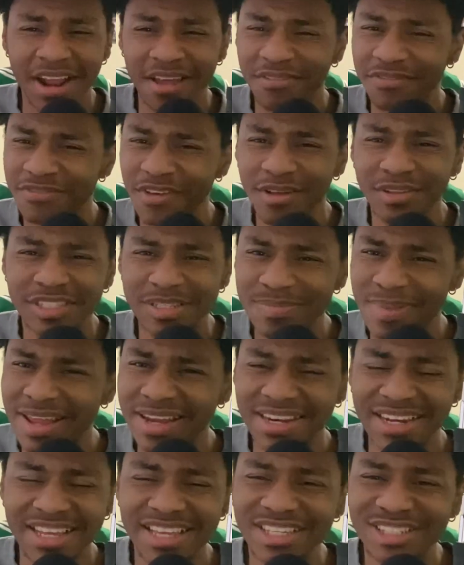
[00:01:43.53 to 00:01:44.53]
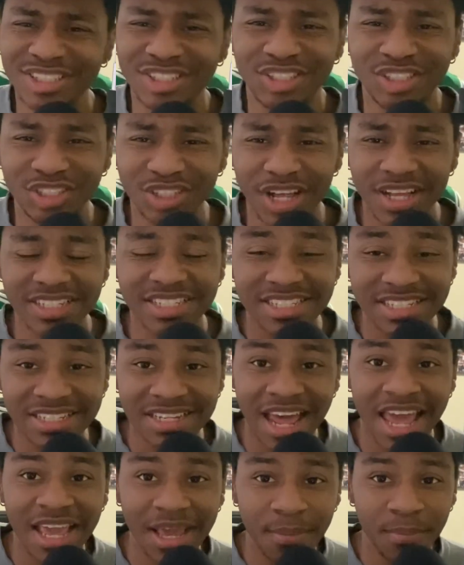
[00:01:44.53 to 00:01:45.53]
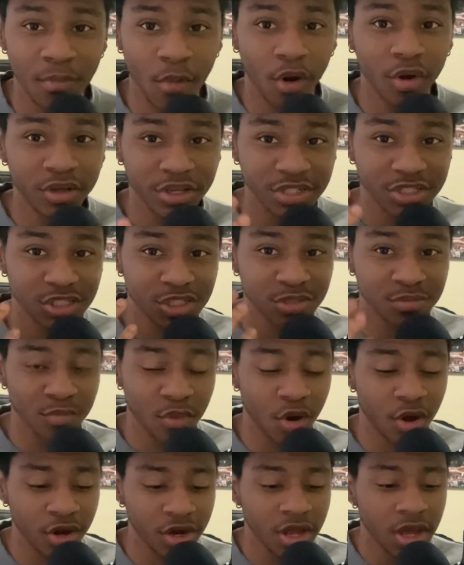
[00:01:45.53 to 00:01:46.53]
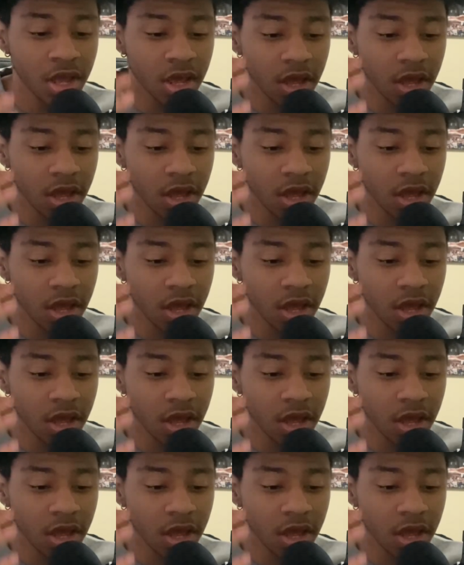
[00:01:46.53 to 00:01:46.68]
I fell to my knees just like Marcus Smart.